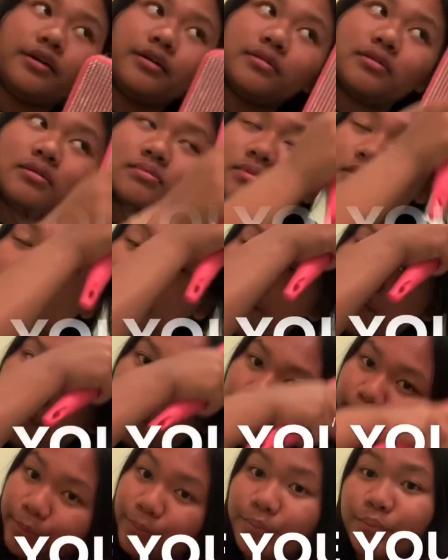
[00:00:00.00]
I'm sorry,
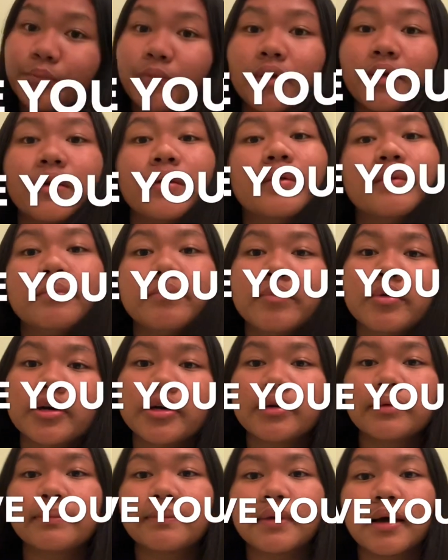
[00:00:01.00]
mom,
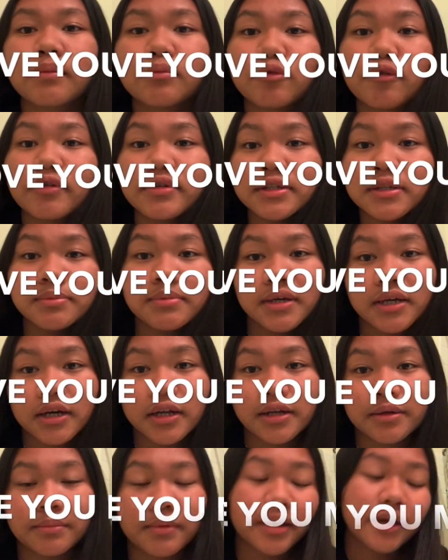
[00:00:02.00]
but I'm going to be
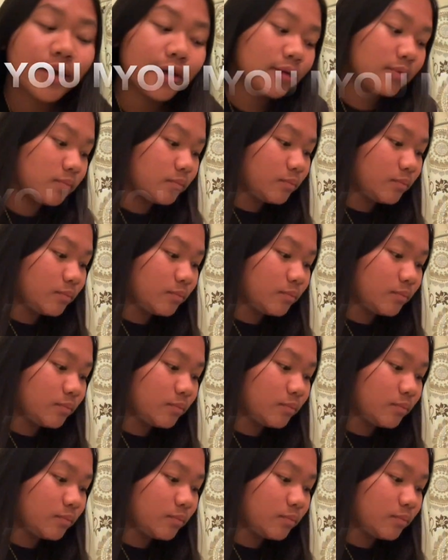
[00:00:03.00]
cutting my hair.